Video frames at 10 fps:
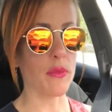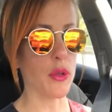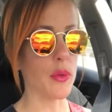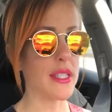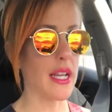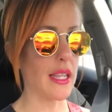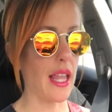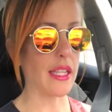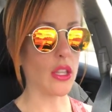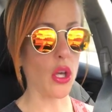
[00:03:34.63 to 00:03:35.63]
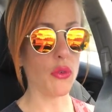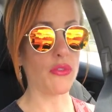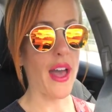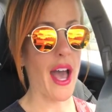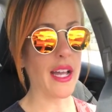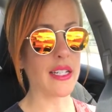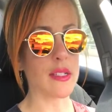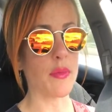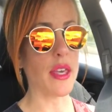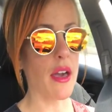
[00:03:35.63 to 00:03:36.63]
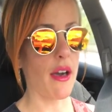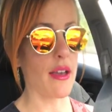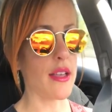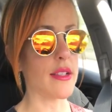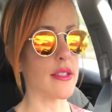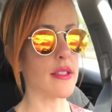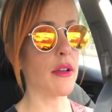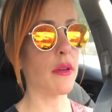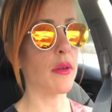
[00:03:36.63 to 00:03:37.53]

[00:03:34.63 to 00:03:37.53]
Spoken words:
The reason I like low fat is because